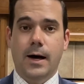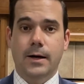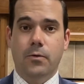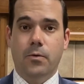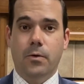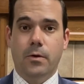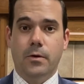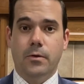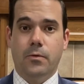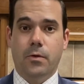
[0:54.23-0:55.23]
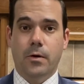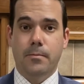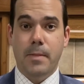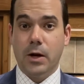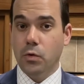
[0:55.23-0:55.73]
or
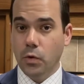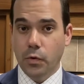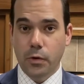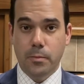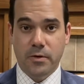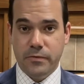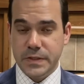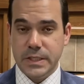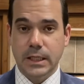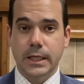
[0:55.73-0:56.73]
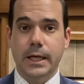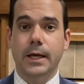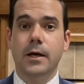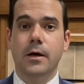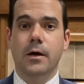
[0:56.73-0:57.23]
medical group or
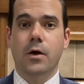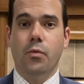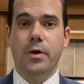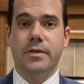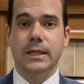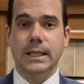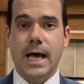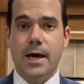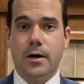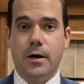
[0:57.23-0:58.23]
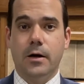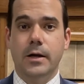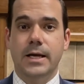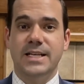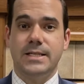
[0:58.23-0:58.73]
facility with a letter
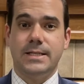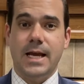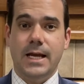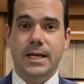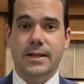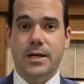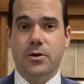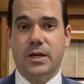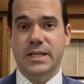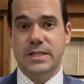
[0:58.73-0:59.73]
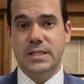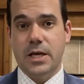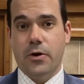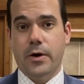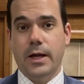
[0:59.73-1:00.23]
stating that you're
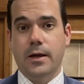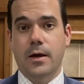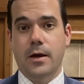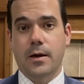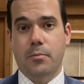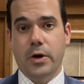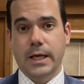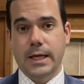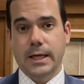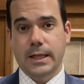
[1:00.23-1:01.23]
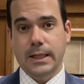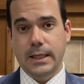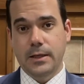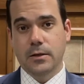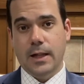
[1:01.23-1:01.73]
considering bringing a
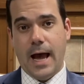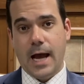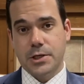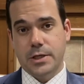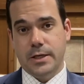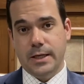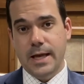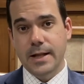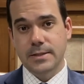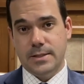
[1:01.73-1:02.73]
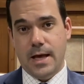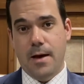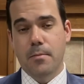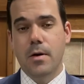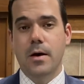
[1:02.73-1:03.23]
legal action against them